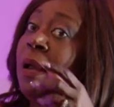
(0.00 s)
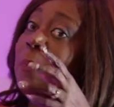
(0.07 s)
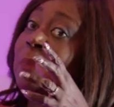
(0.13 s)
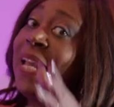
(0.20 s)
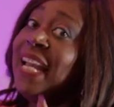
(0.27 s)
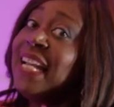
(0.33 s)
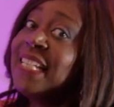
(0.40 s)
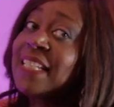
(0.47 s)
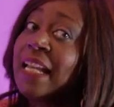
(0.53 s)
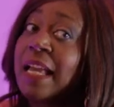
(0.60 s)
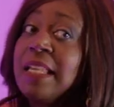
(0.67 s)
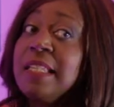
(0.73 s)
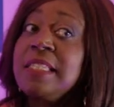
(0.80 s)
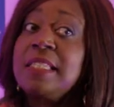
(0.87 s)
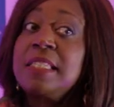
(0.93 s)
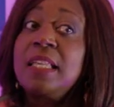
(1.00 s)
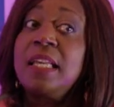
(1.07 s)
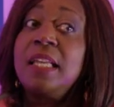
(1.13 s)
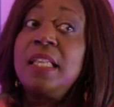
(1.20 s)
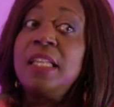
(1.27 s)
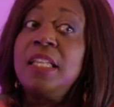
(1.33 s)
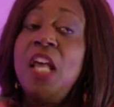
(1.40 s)
Patience,
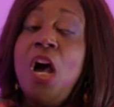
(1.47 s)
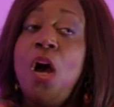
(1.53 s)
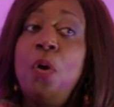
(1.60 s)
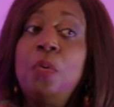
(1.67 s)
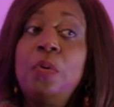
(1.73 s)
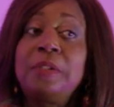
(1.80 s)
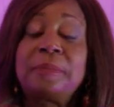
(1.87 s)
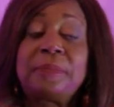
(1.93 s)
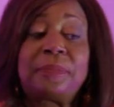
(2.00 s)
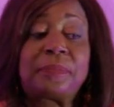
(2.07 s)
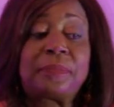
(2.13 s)
now,